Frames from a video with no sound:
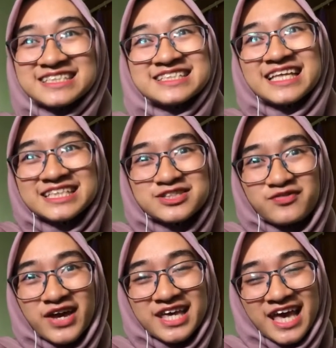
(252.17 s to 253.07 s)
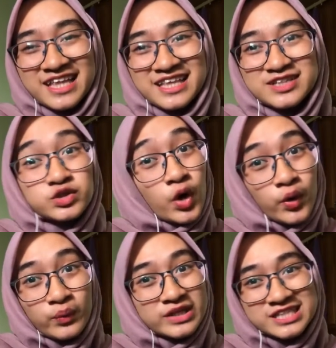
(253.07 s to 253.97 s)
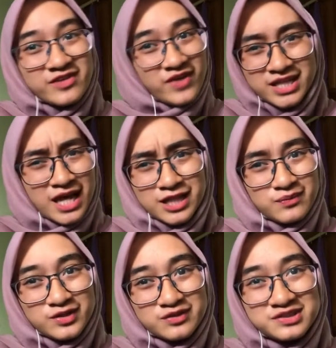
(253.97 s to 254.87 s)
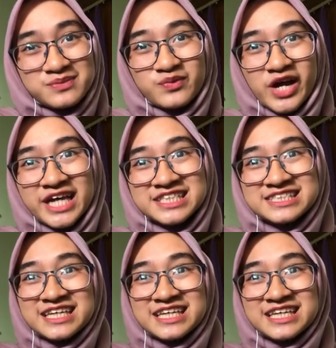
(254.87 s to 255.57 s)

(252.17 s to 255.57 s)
Satisfying endings always have an element of surprise.